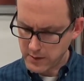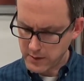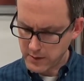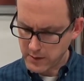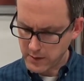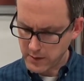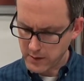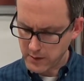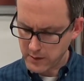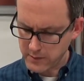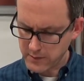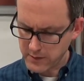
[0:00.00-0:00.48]

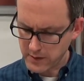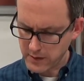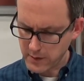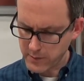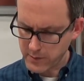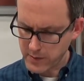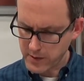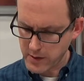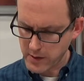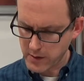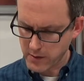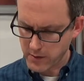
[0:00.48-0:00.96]
the
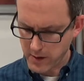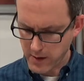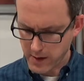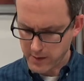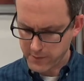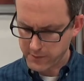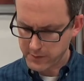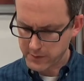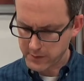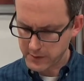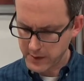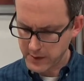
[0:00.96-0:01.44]
second
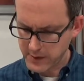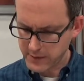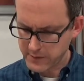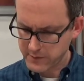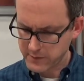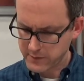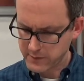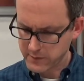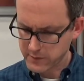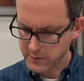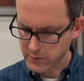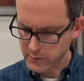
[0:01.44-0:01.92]
paragraph
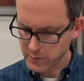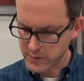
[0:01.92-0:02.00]
lists